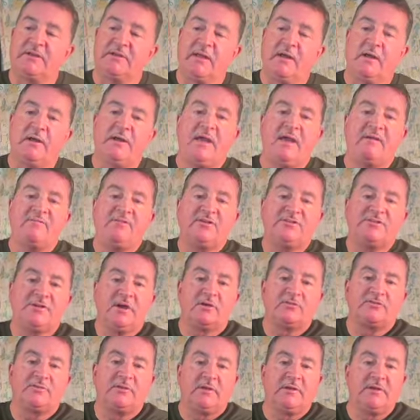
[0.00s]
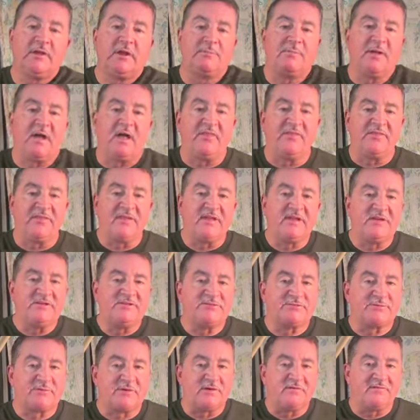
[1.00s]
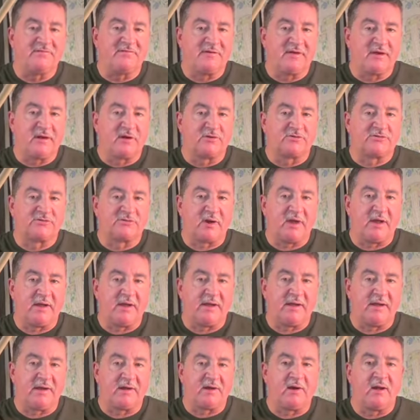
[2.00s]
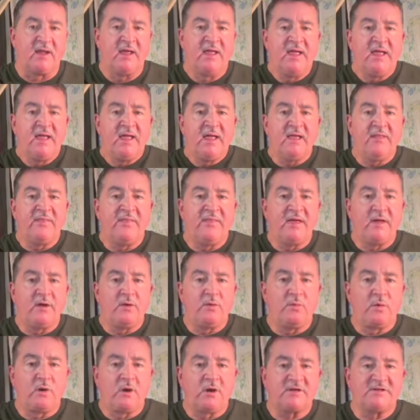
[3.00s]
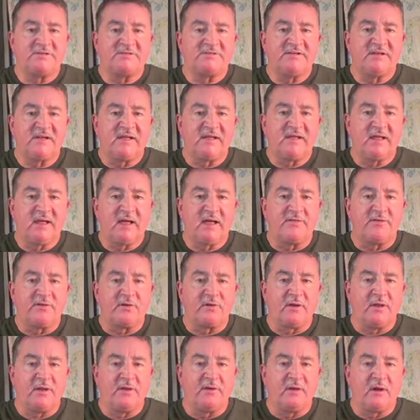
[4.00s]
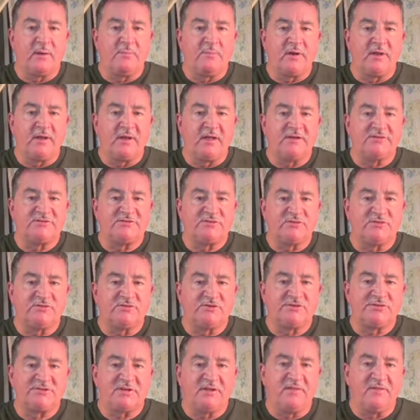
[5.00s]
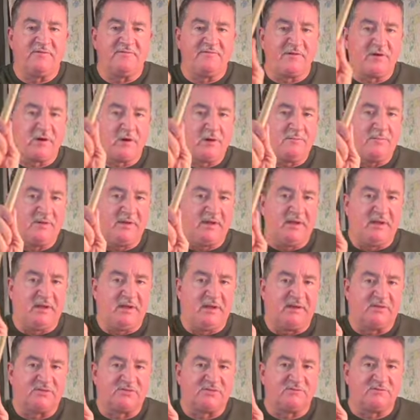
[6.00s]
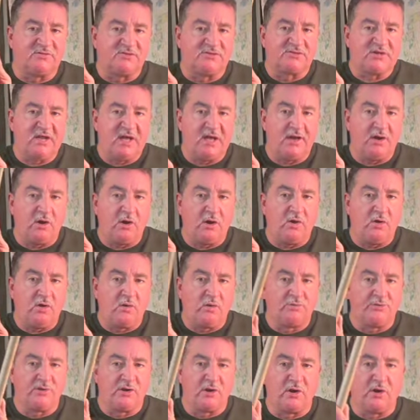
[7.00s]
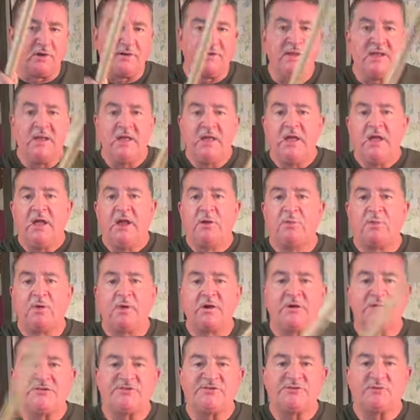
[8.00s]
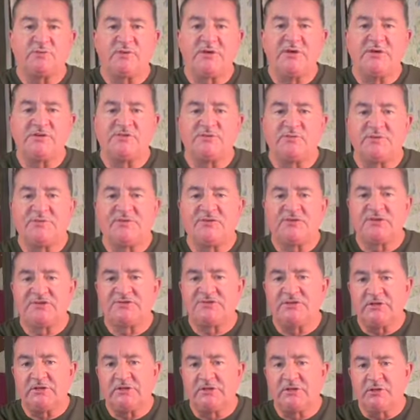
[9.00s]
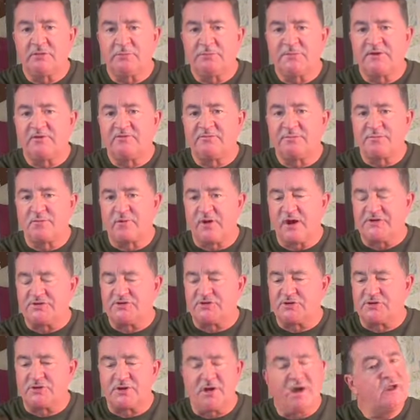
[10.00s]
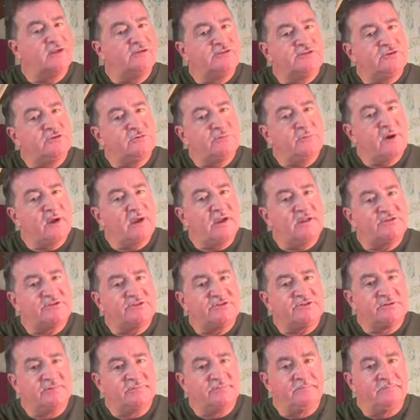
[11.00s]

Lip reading: Now, I haven't talked really about these three fingers right here, and they work together, and I'm going to get you just in the very beginning to just kind of hold on, and we're going to squeeze with just a little bit of pressure, not too much